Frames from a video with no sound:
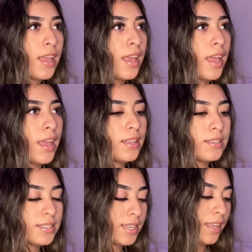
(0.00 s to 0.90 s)

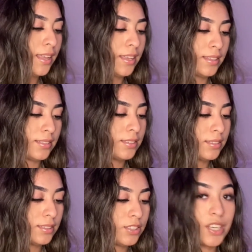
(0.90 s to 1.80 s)
and today
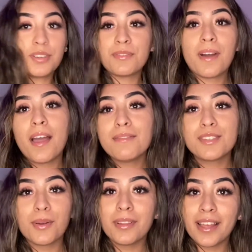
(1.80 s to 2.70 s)
is January 5th.
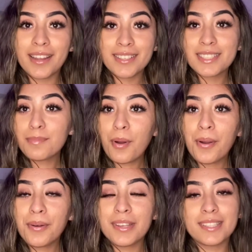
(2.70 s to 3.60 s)
So like
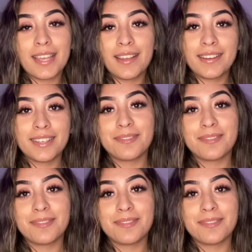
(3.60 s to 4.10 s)
tomorrow is like